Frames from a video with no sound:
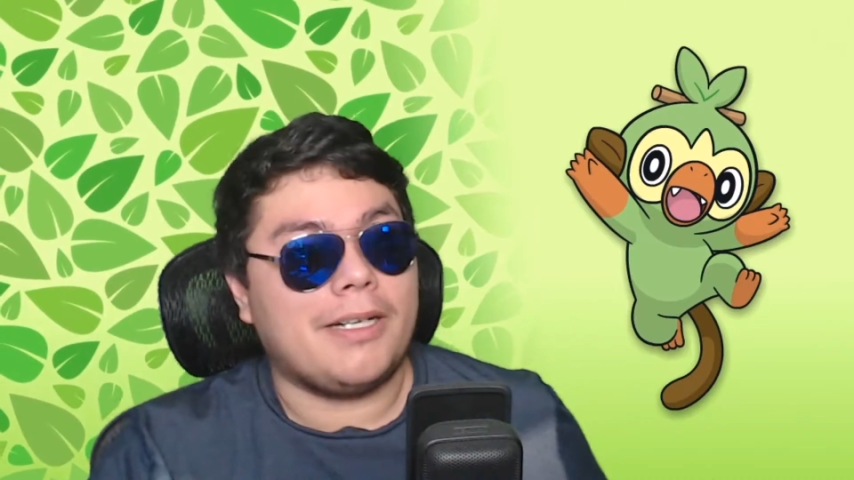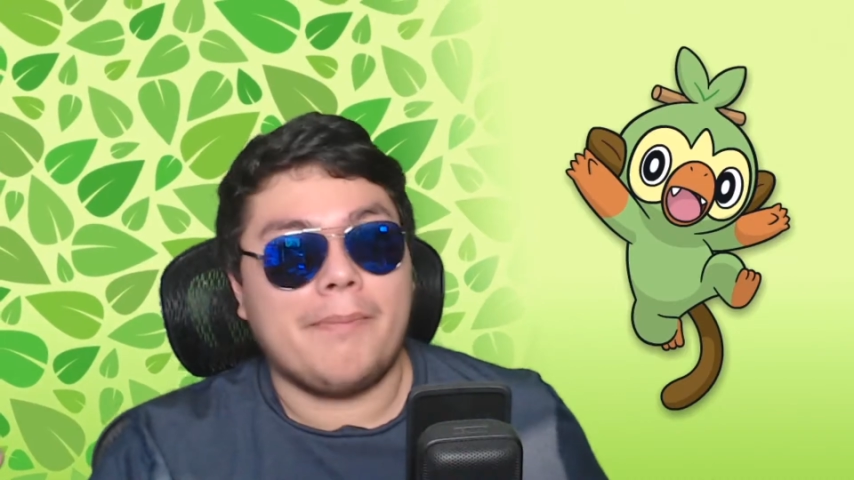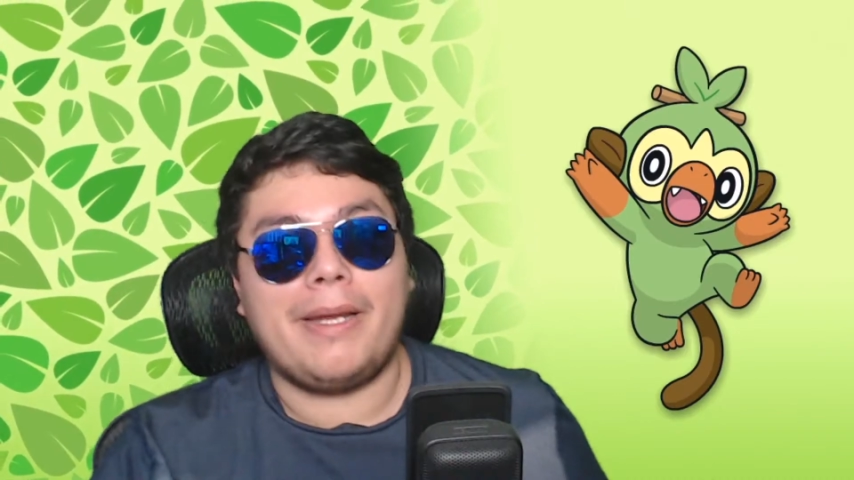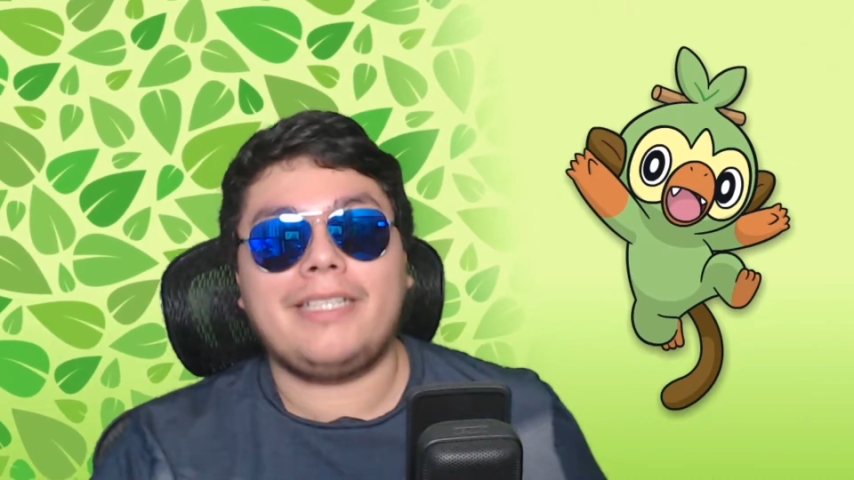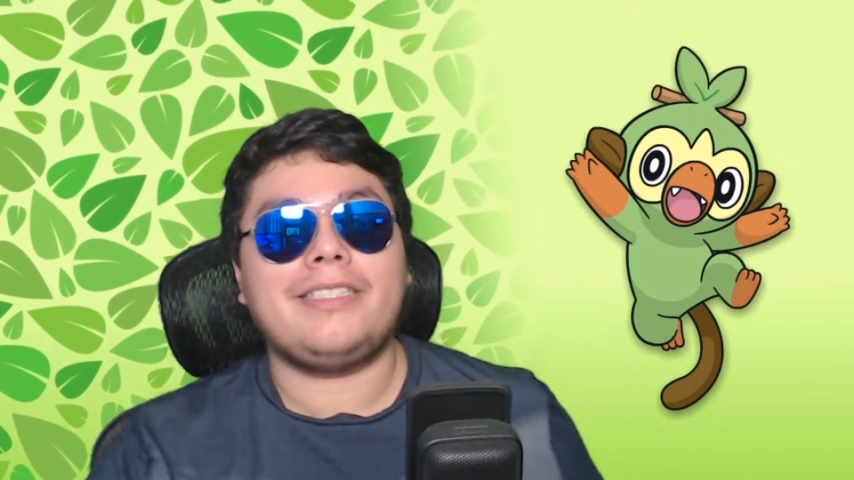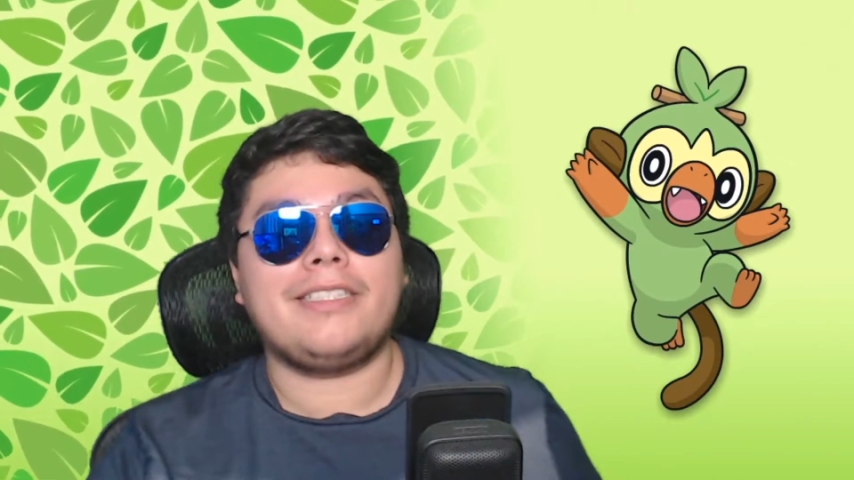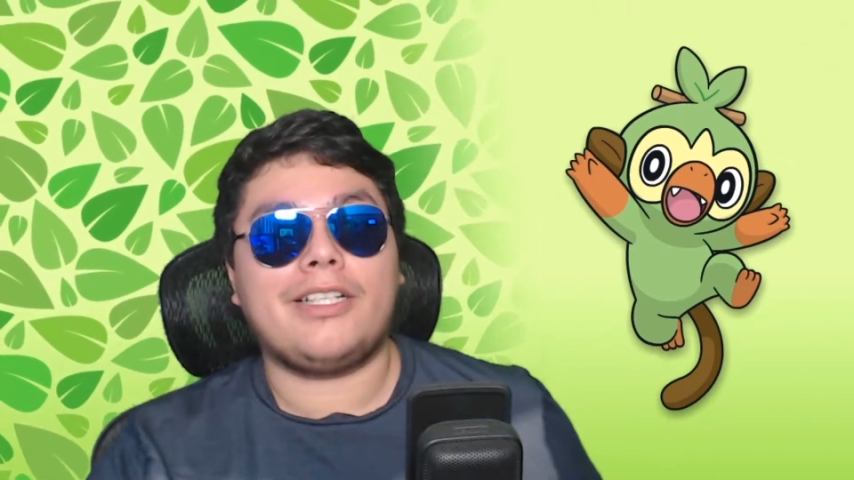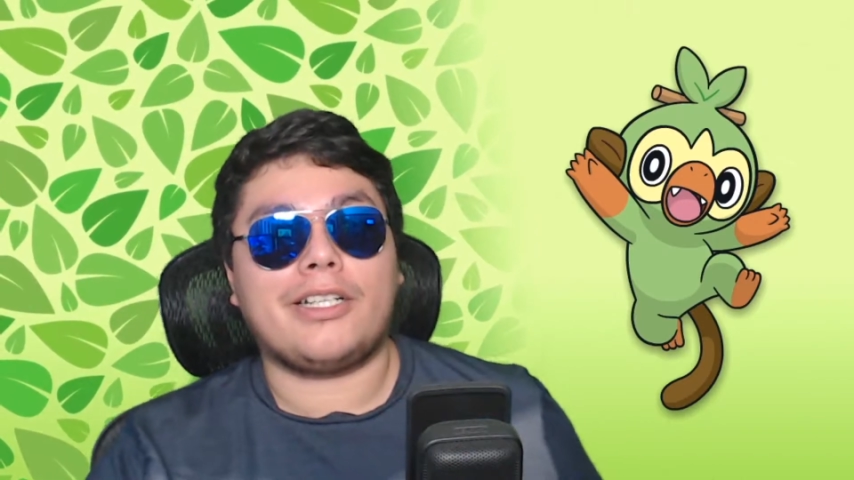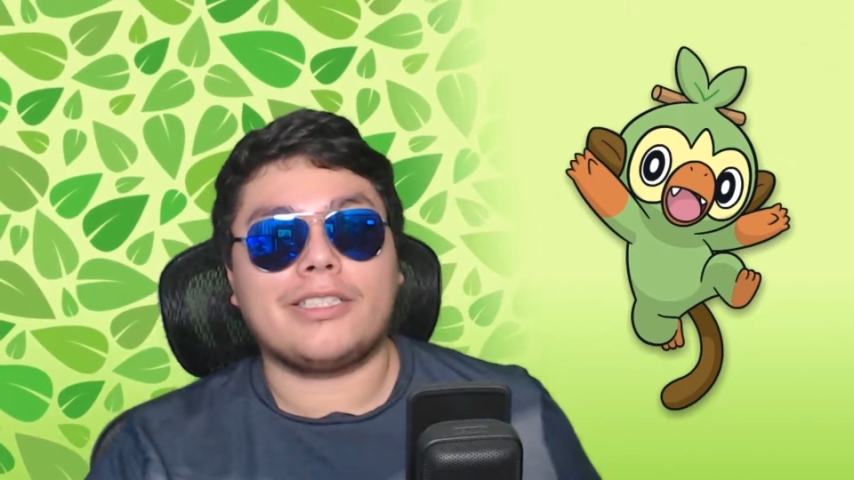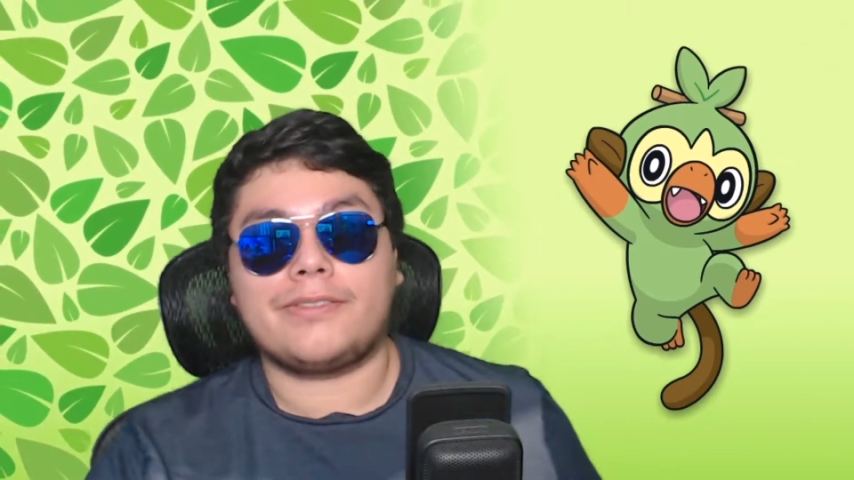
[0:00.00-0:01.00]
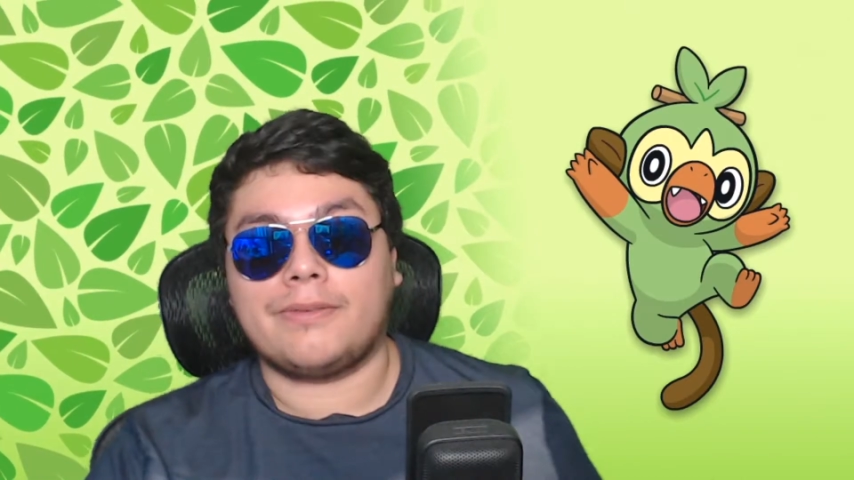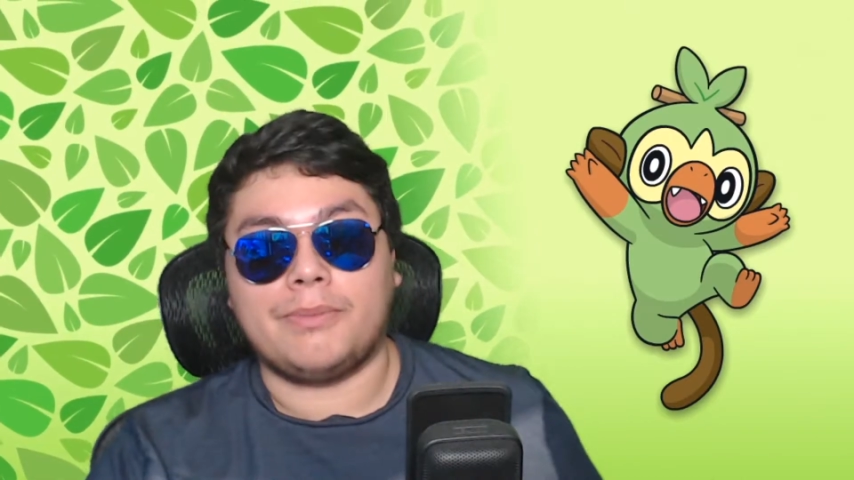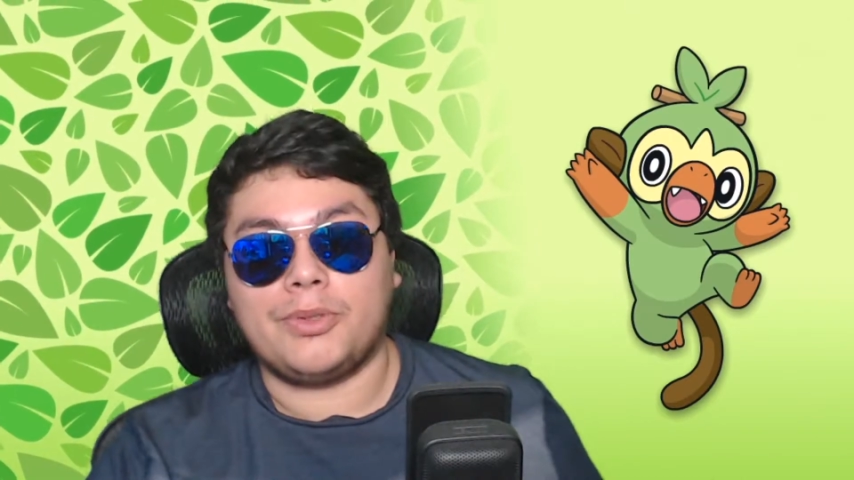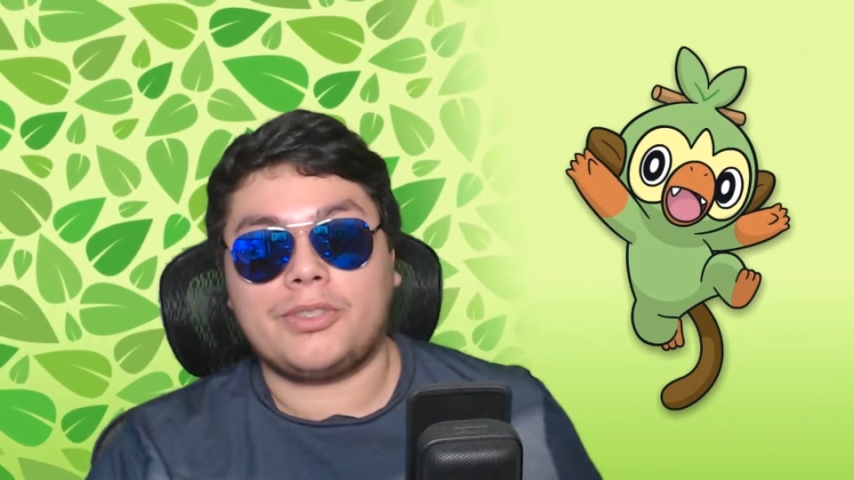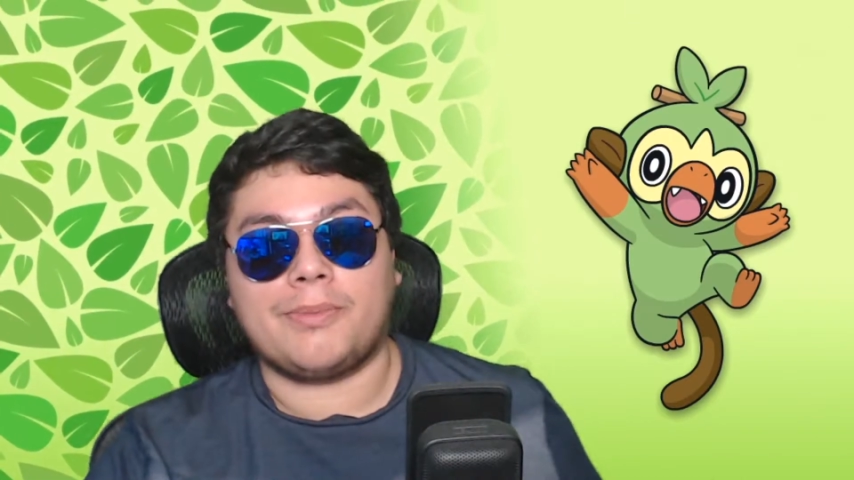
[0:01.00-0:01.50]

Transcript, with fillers: amazing cards from booster